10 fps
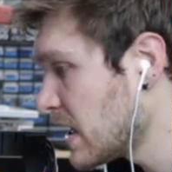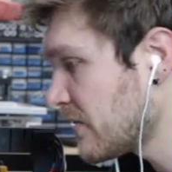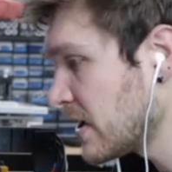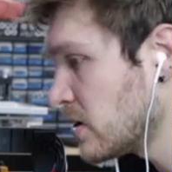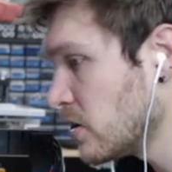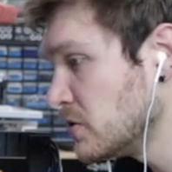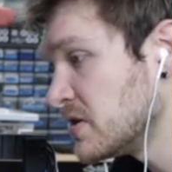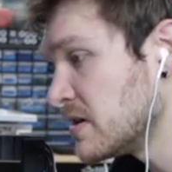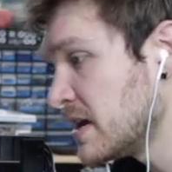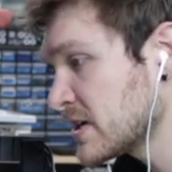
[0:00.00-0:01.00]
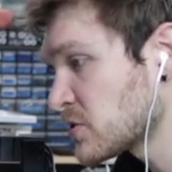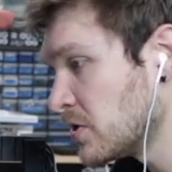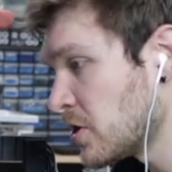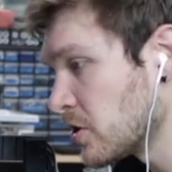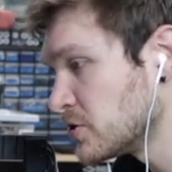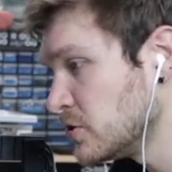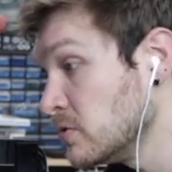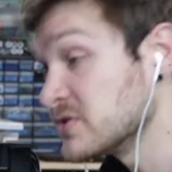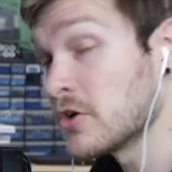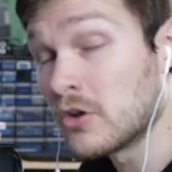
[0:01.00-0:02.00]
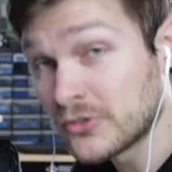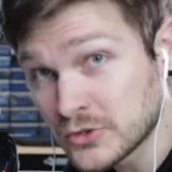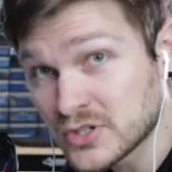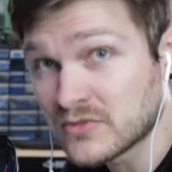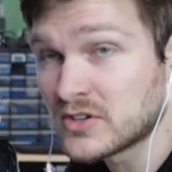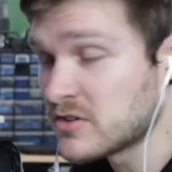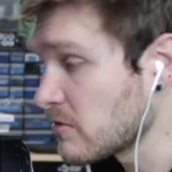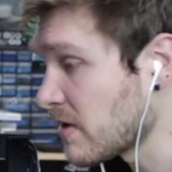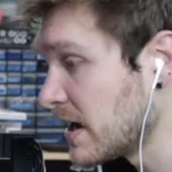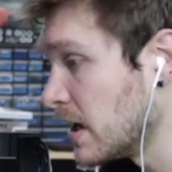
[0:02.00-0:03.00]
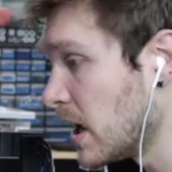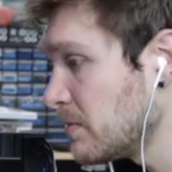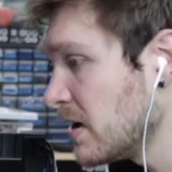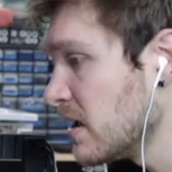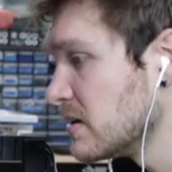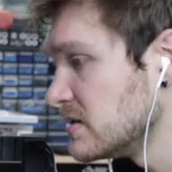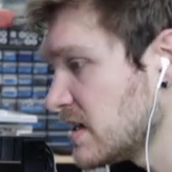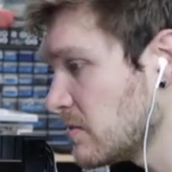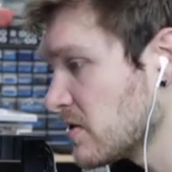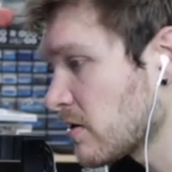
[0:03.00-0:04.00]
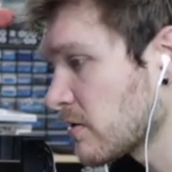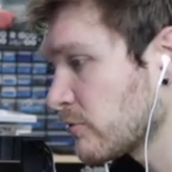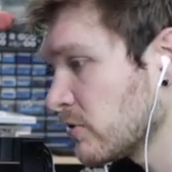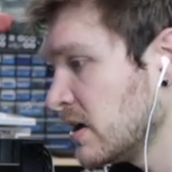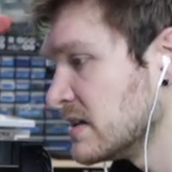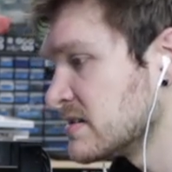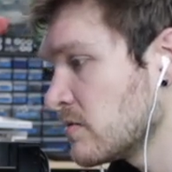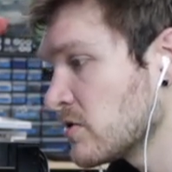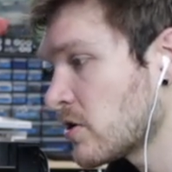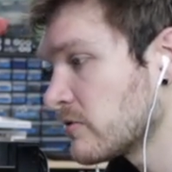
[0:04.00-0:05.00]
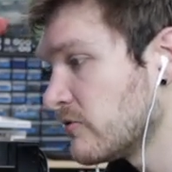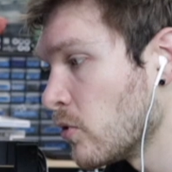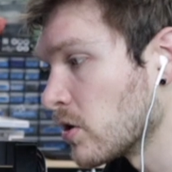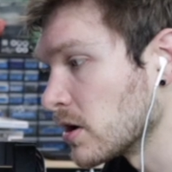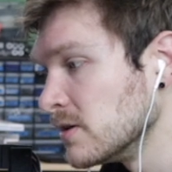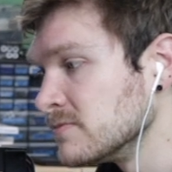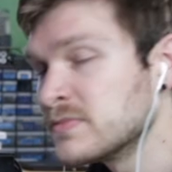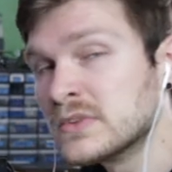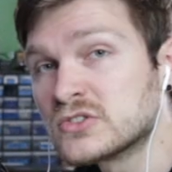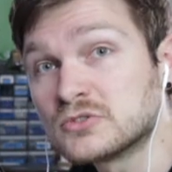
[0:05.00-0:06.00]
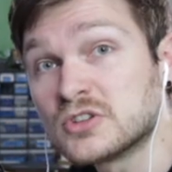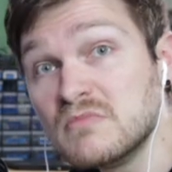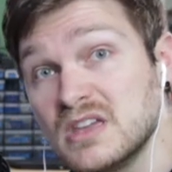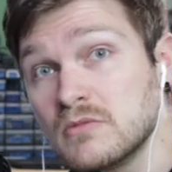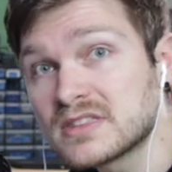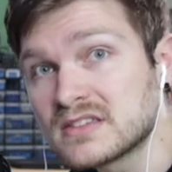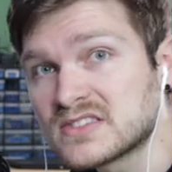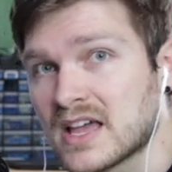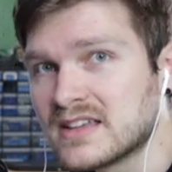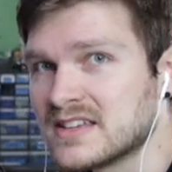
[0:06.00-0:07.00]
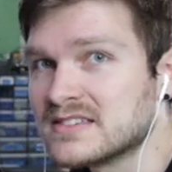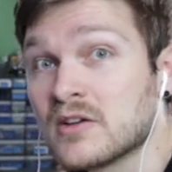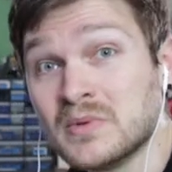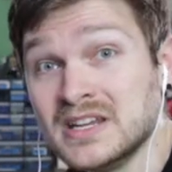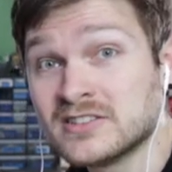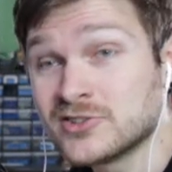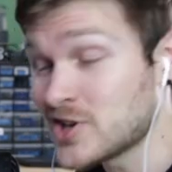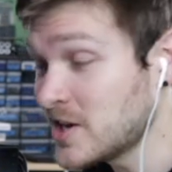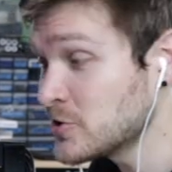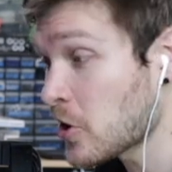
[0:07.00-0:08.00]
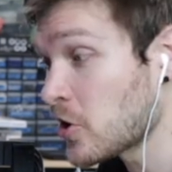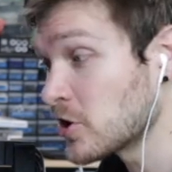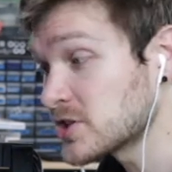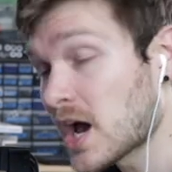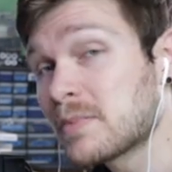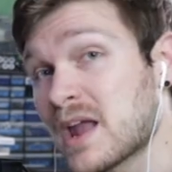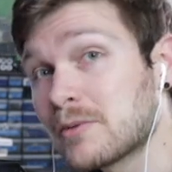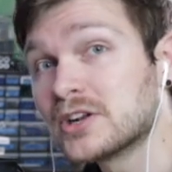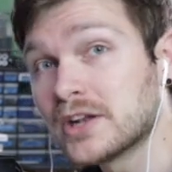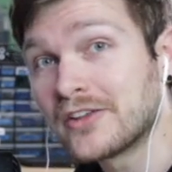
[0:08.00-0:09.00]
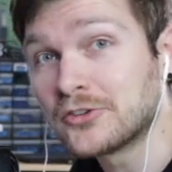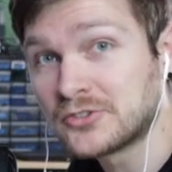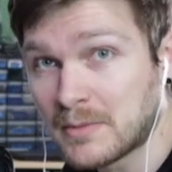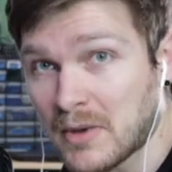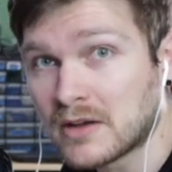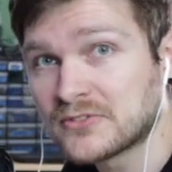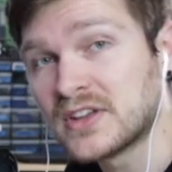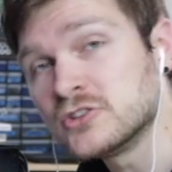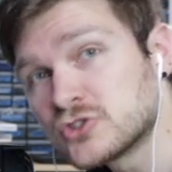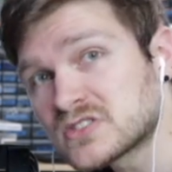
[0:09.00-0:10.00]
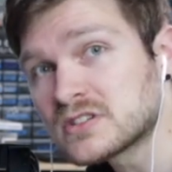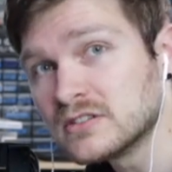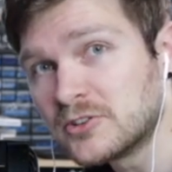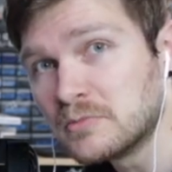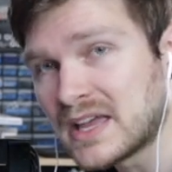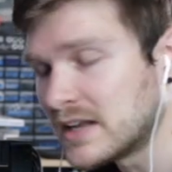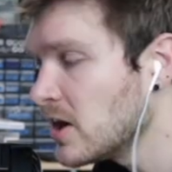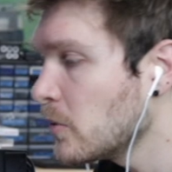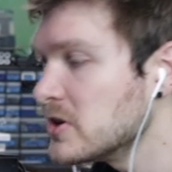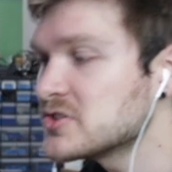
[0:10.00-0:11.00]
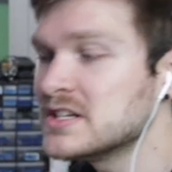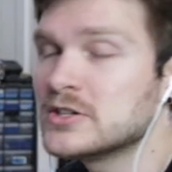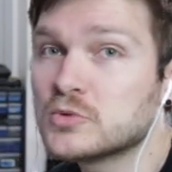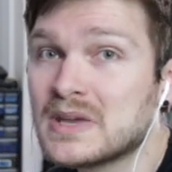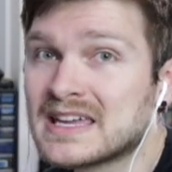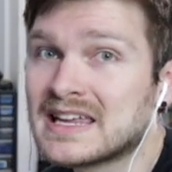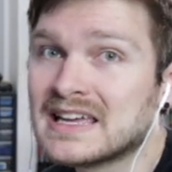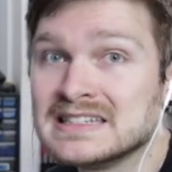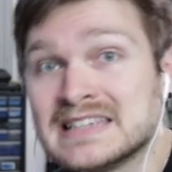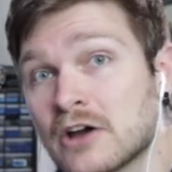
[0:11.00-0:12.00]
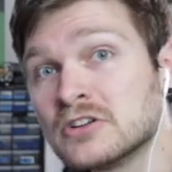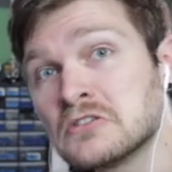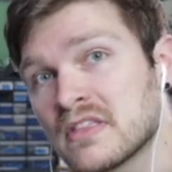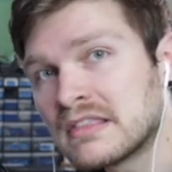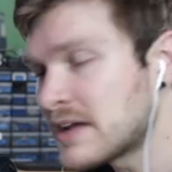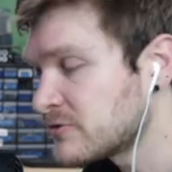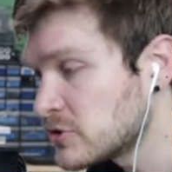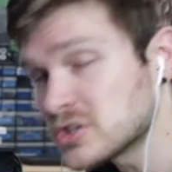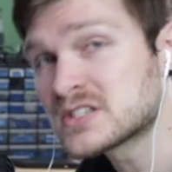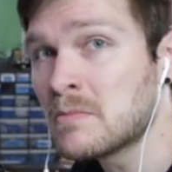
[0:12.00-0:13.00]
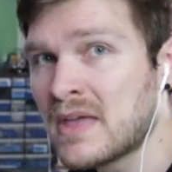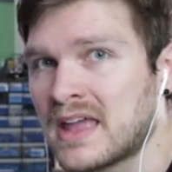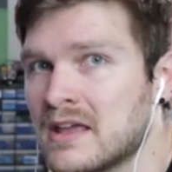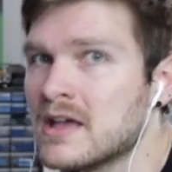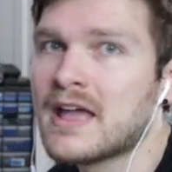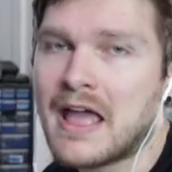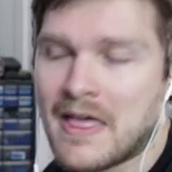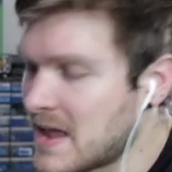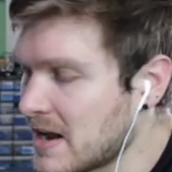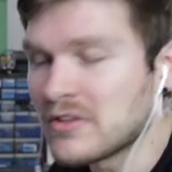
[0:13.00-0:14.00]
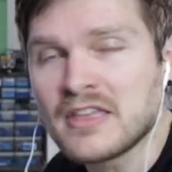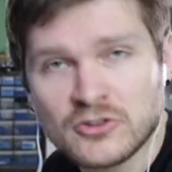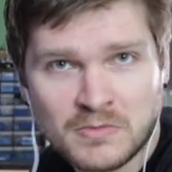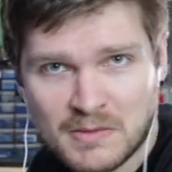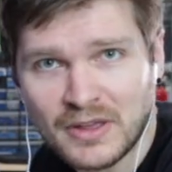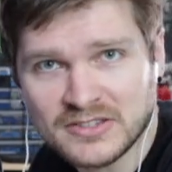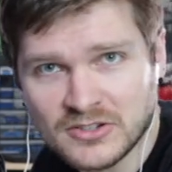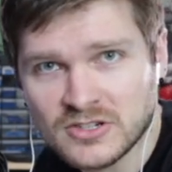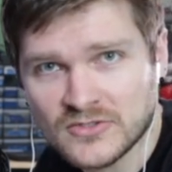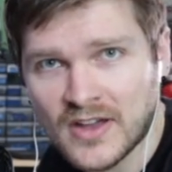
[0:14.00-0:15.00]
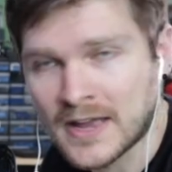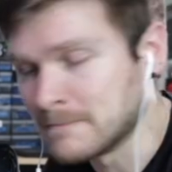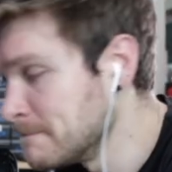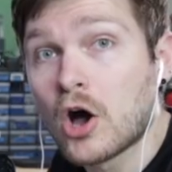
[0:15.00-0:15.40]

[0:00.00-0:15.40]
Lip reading: And if I go to the next one, R2 is also shifted to the right and up. Same with R3 and same with R4. So to me what this says is that we need to change our top camera to nozzle tip offset just a little bit. We just need to tweak it down and to the left just a bit, and then everything should be placing just fine.